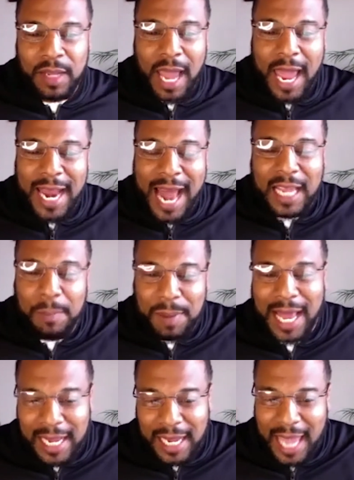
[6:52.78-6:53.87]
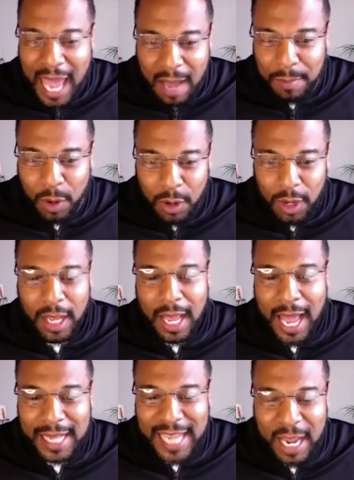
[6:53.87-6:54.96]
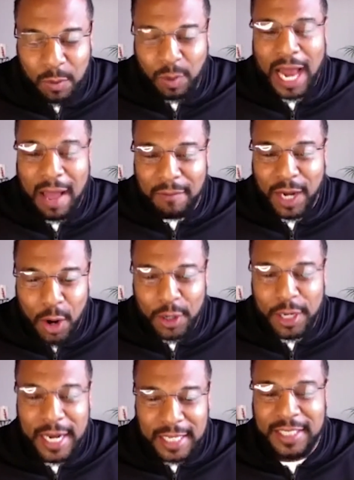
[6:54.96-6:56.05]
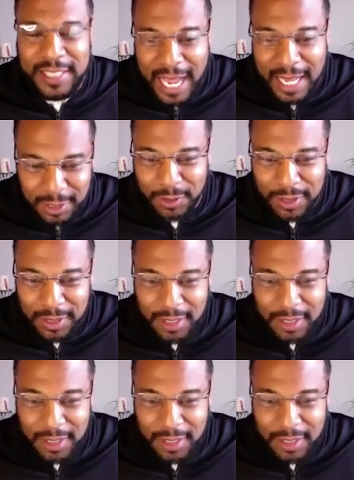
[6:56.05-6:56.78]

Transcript: and I can be like a camel and take what I've learned in this desert